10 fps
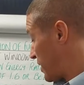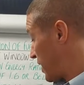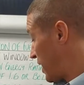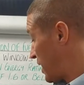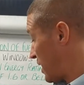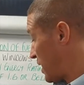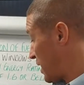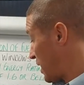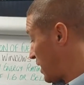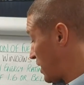the
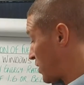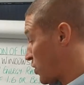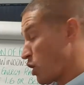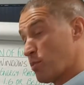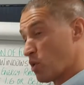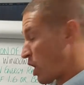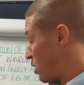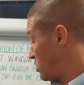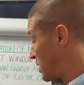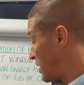thermal
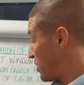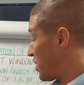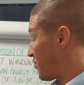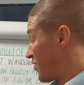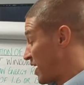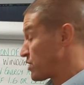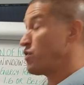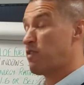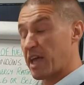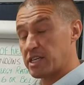coating and it gets
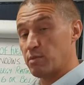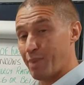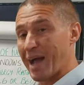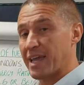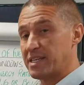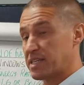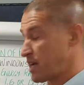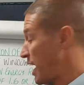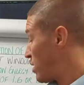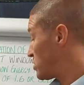reflected back into
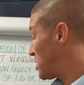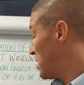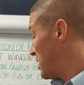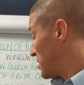your house.